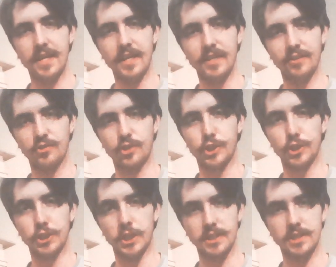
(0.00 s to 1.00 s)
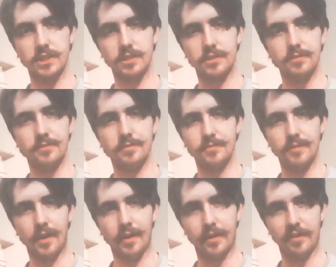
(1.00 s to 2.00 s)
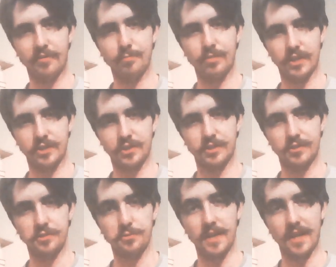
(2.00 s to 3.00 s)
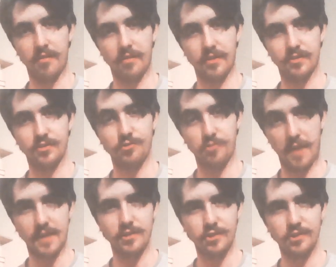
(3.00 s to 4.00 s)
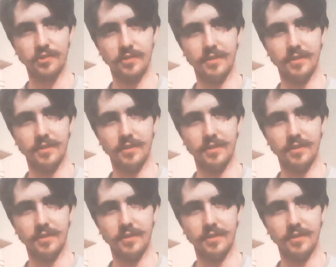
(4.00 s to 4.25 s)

It's just enough pressure to get the stretch.